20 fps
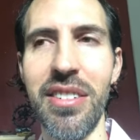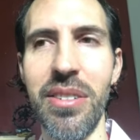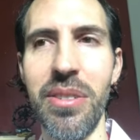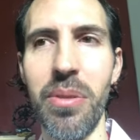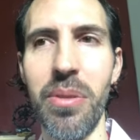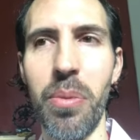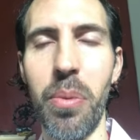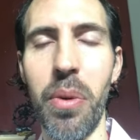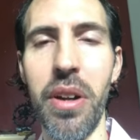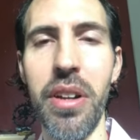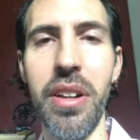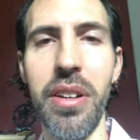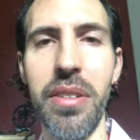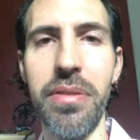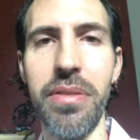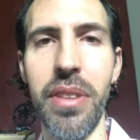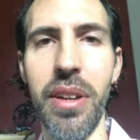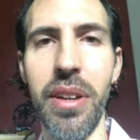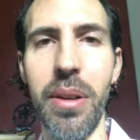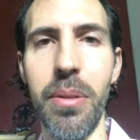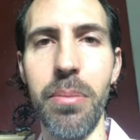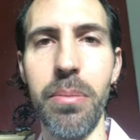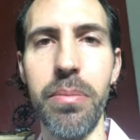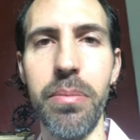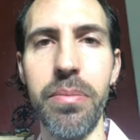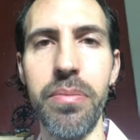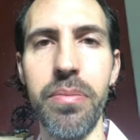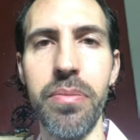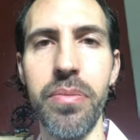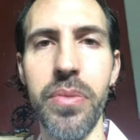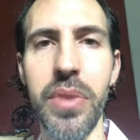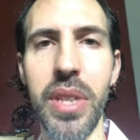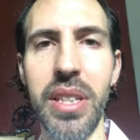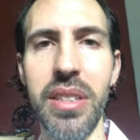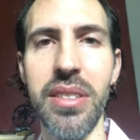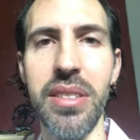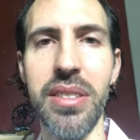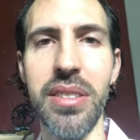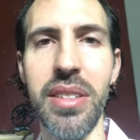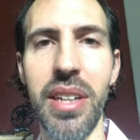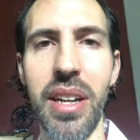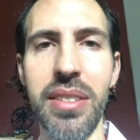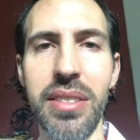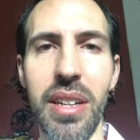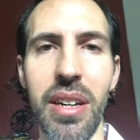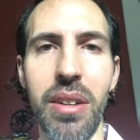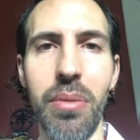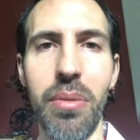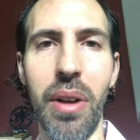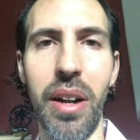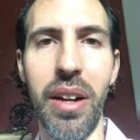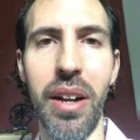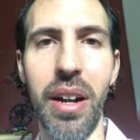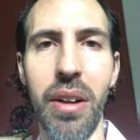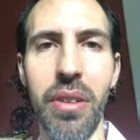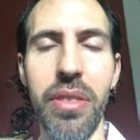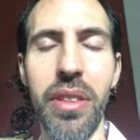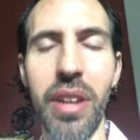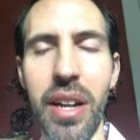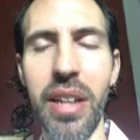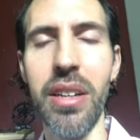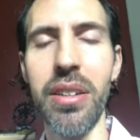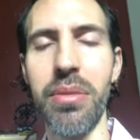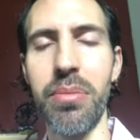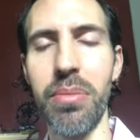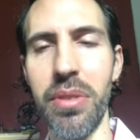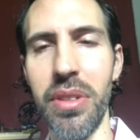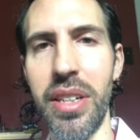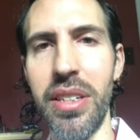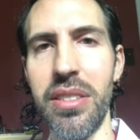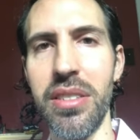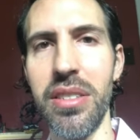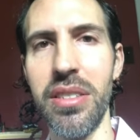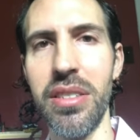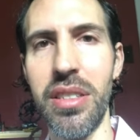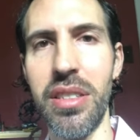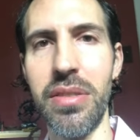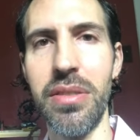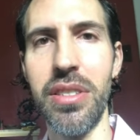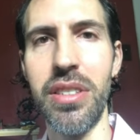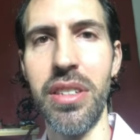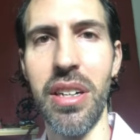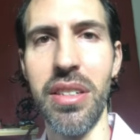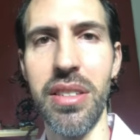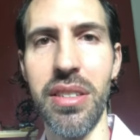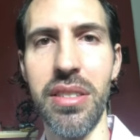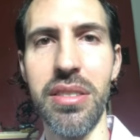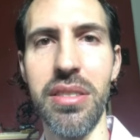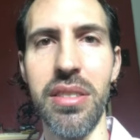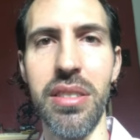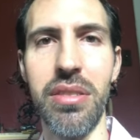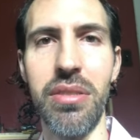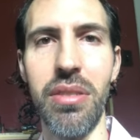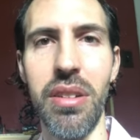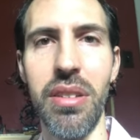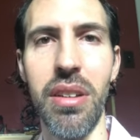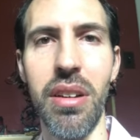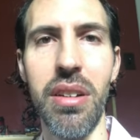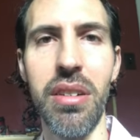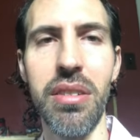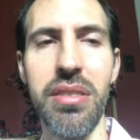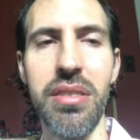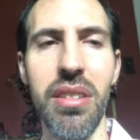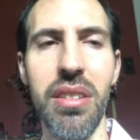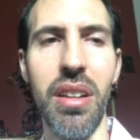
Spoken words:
one of them that stands out right now that I could relate to Shiva Jatas, the dreadlocks,